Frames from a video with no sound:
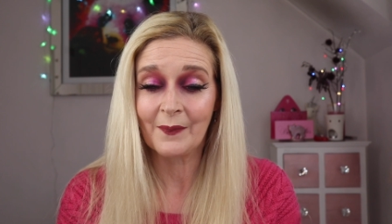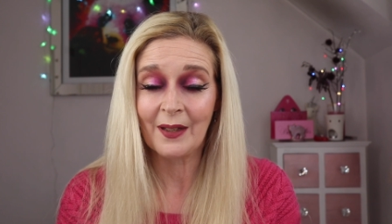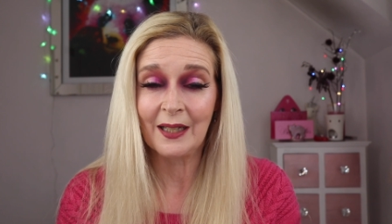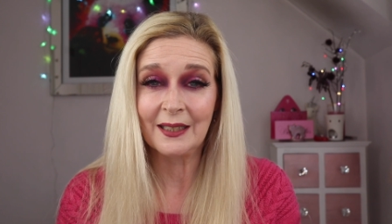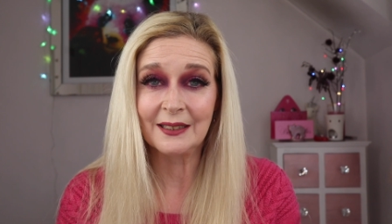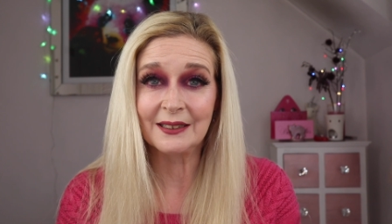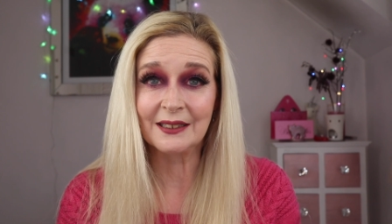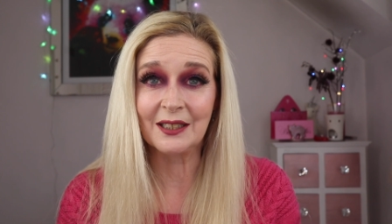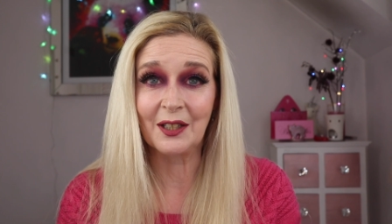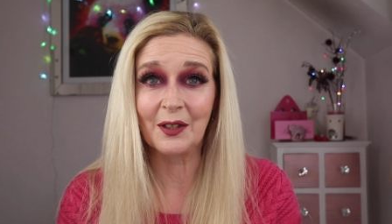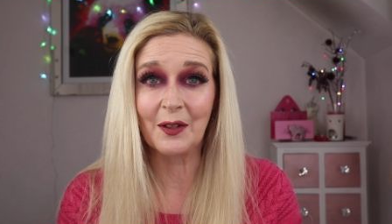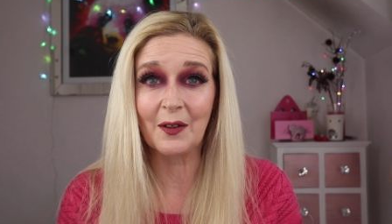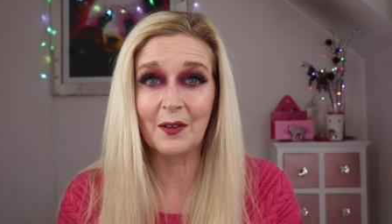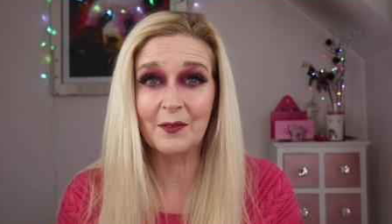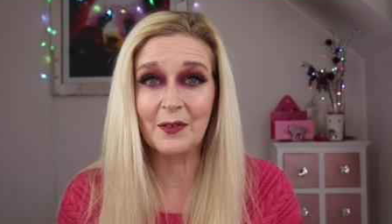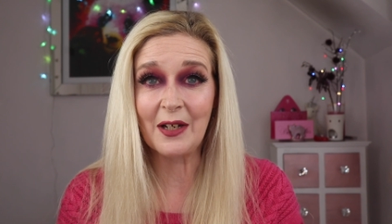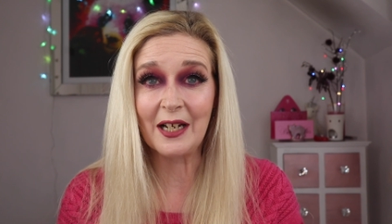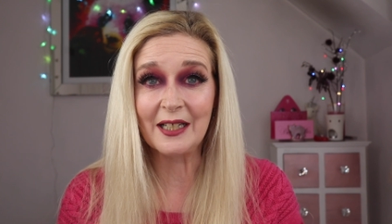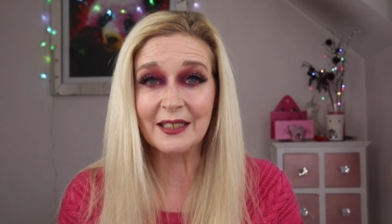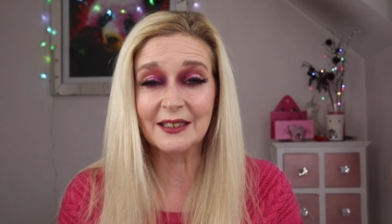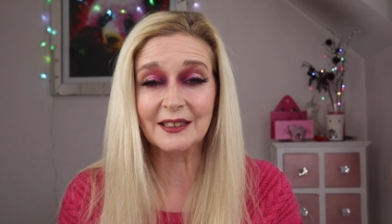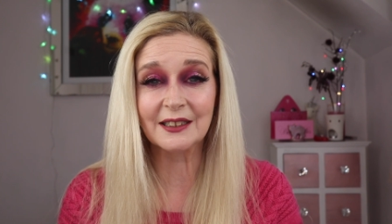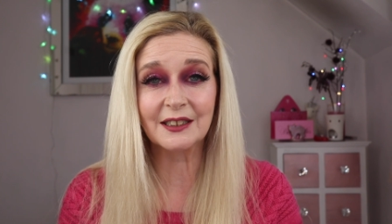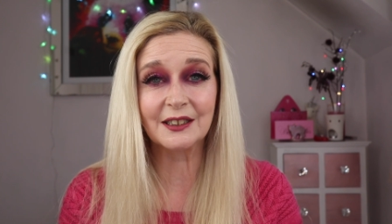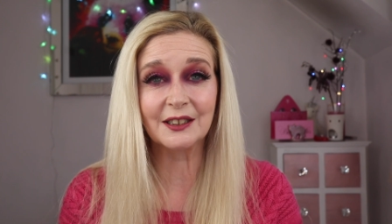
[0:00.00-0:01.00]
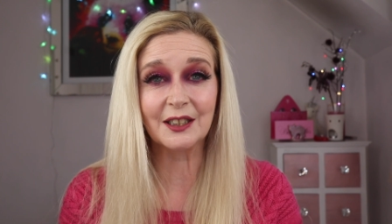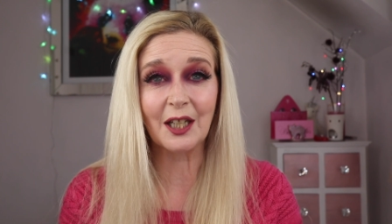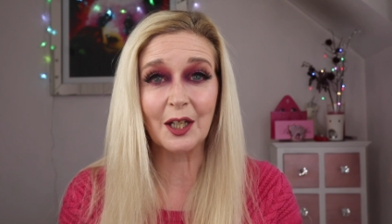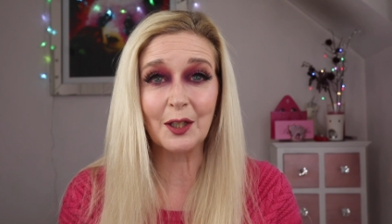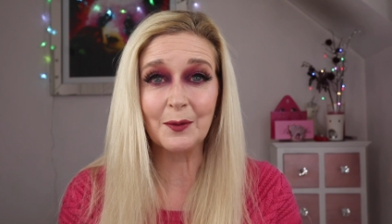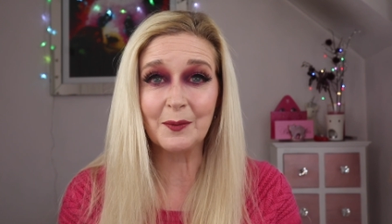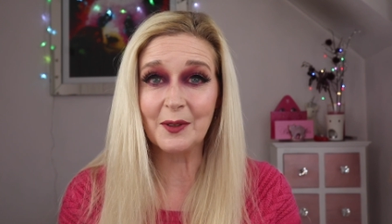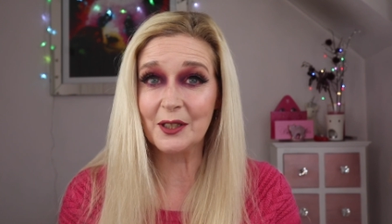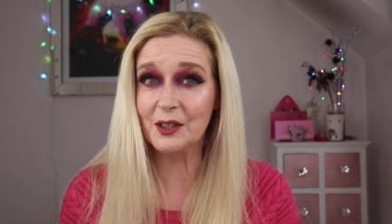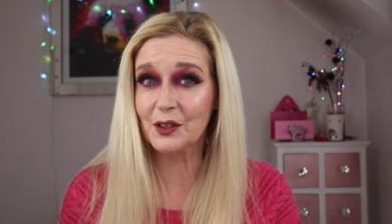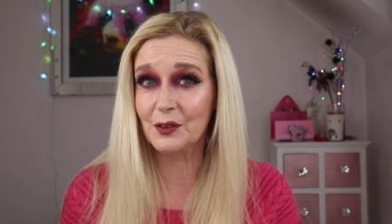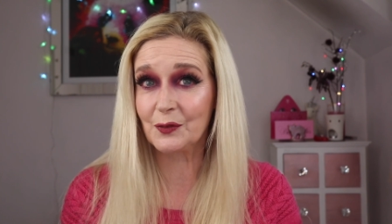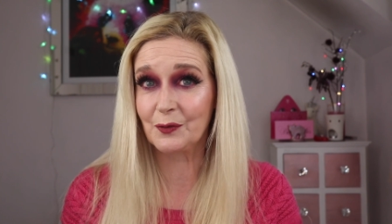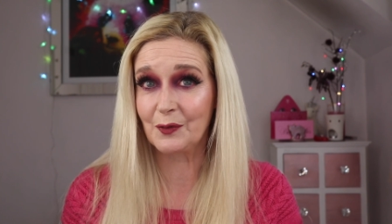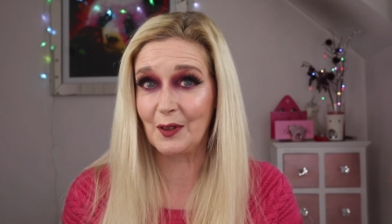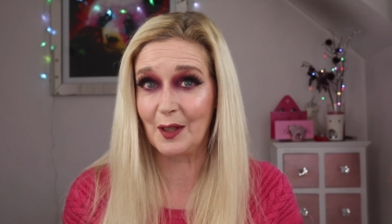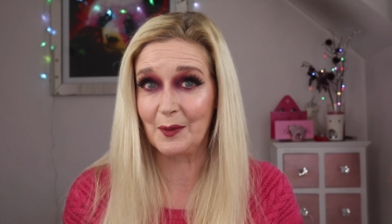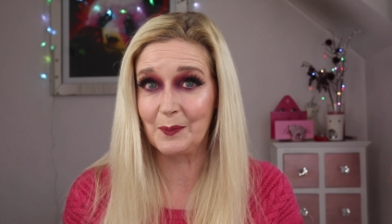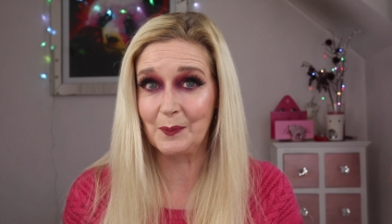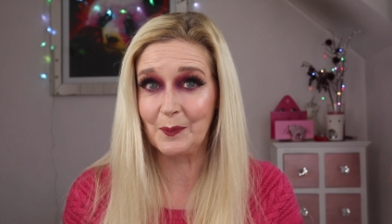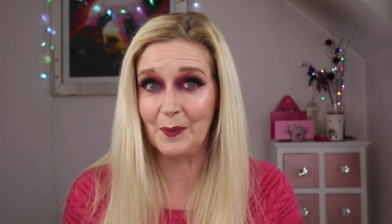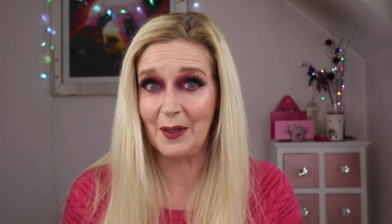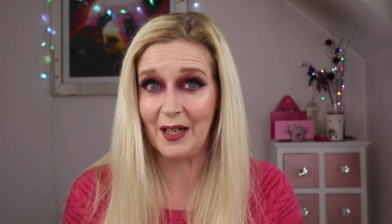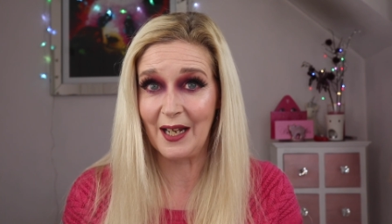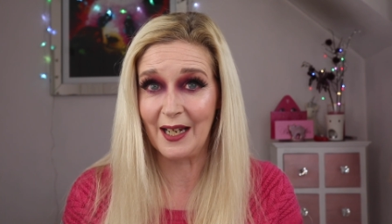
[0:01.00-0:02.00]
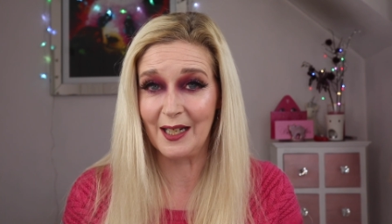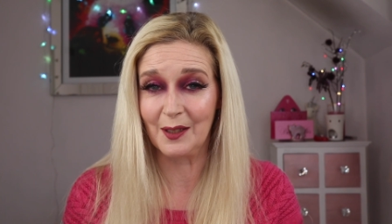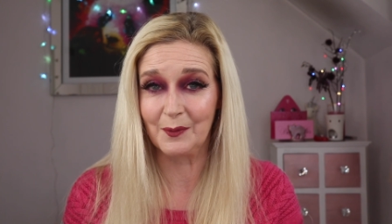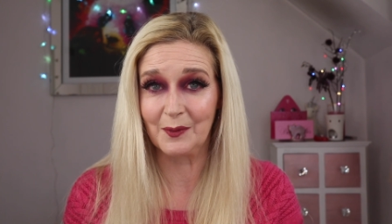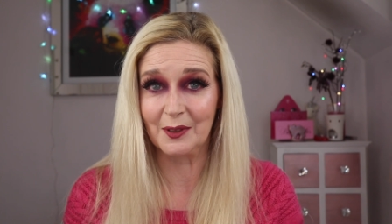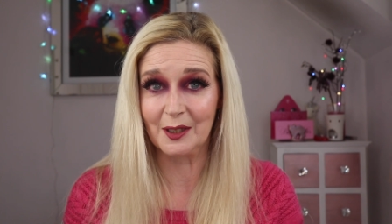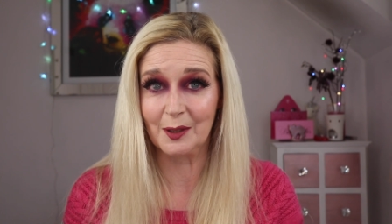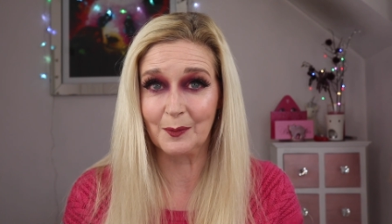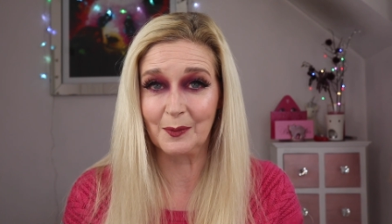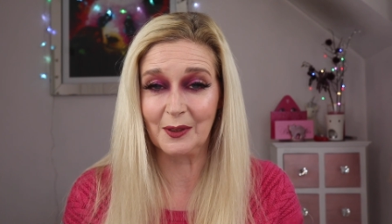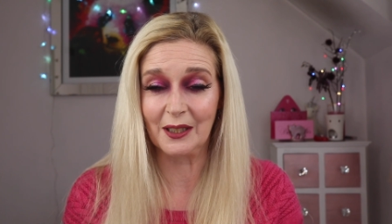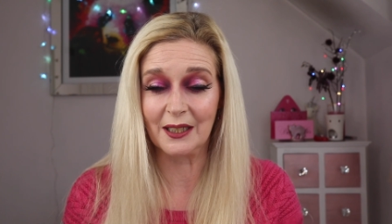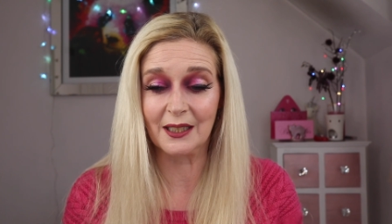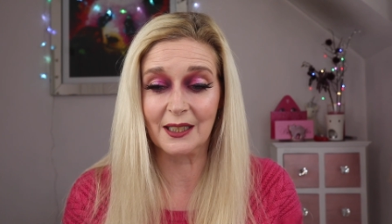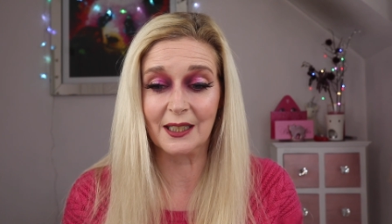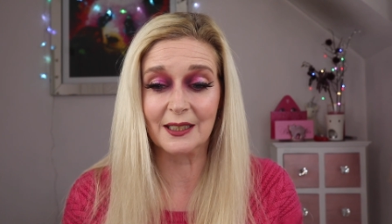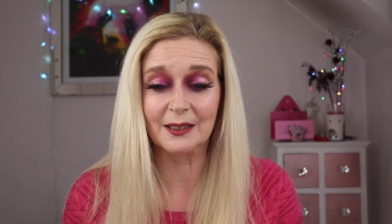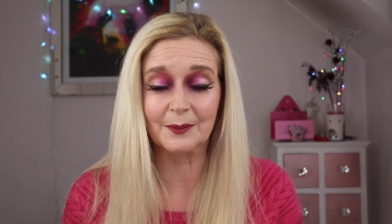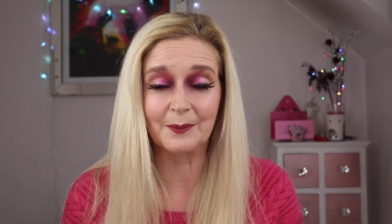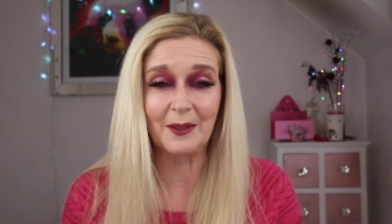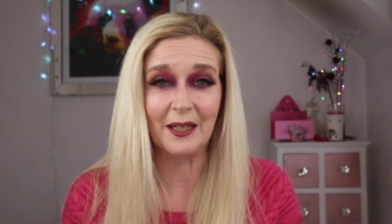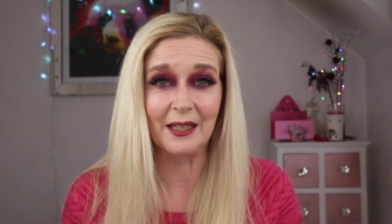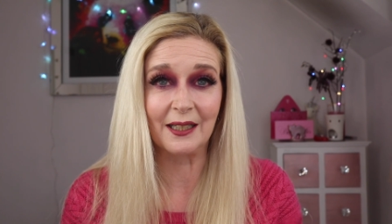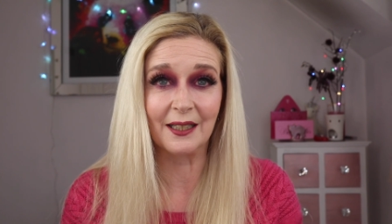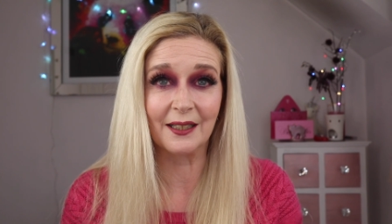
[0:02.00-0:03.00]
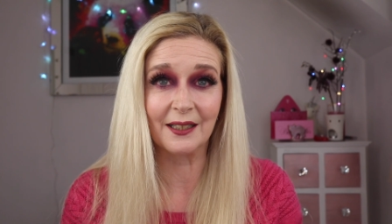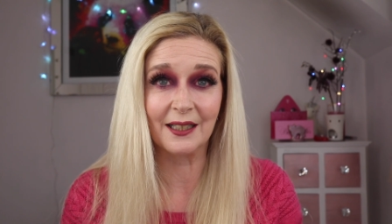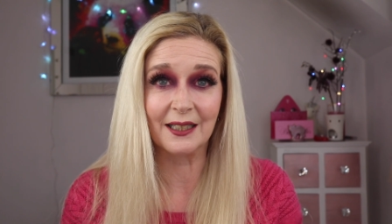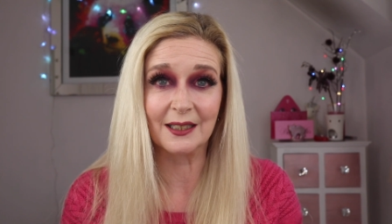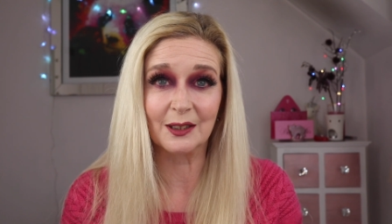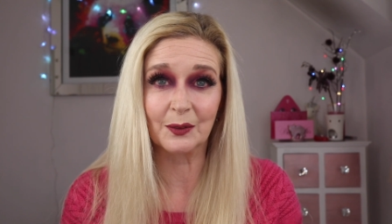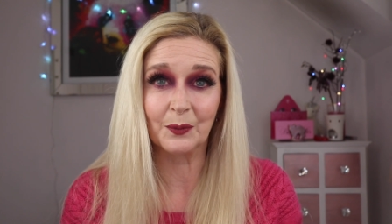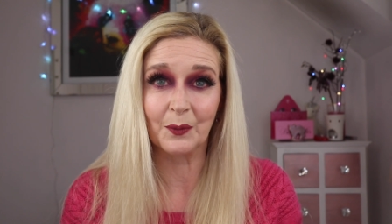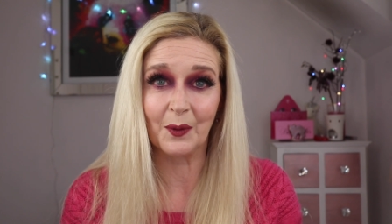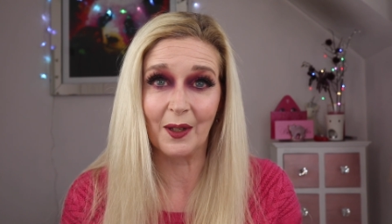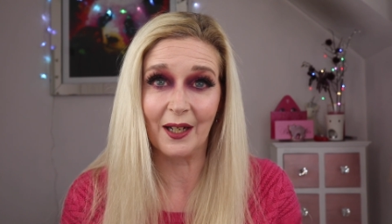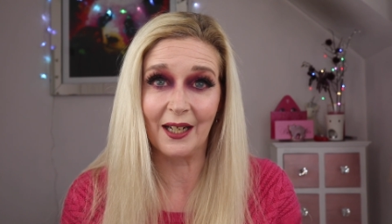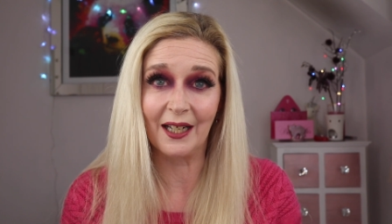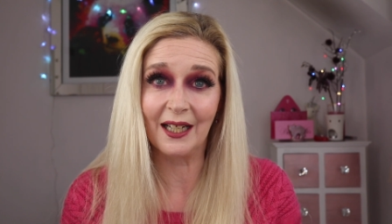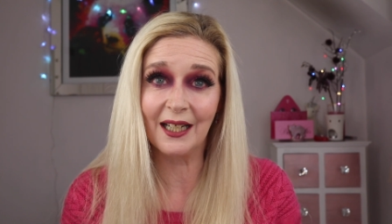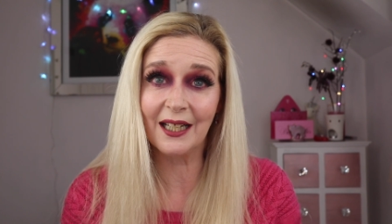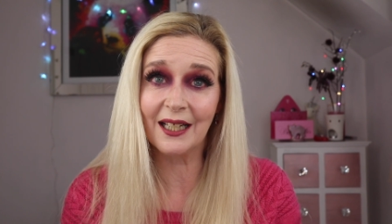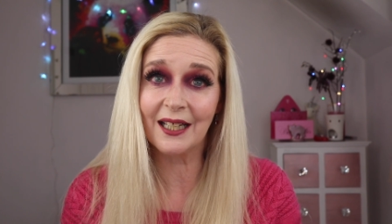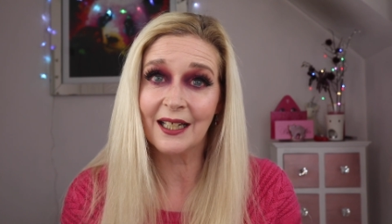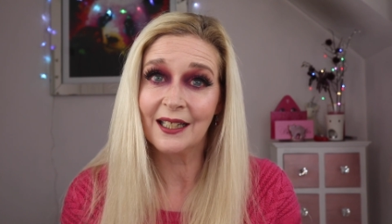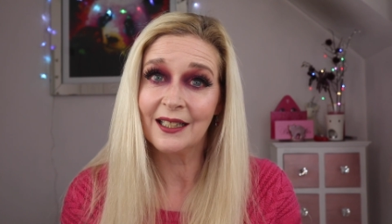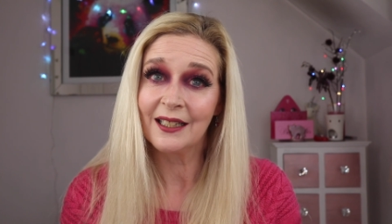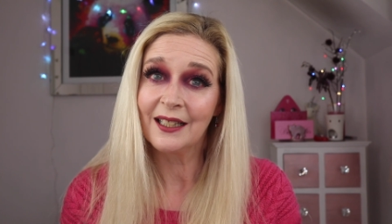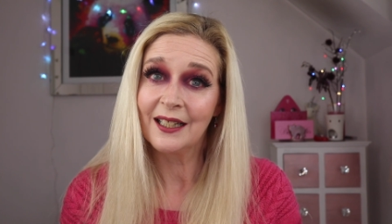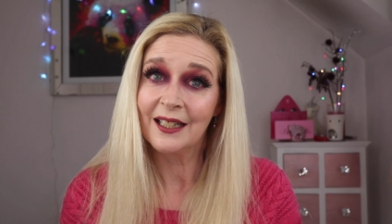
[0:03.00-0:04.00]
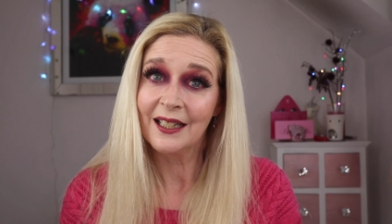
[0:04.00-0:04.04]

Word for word: So I've had so much fun playing with the Blood Lust palette this week